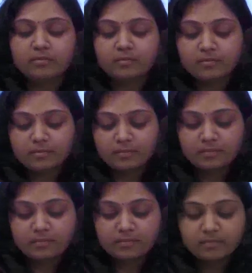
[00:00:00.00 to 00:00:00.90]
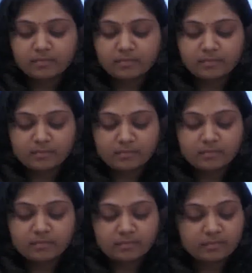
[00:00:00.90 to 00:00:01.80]

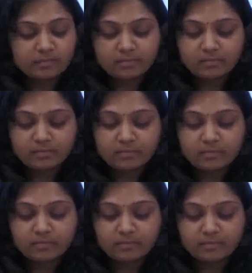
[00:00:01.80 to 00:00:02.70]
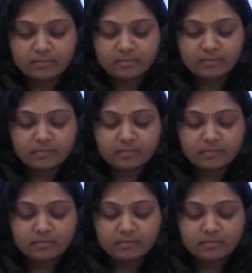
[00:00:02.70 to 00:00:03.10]
(silence)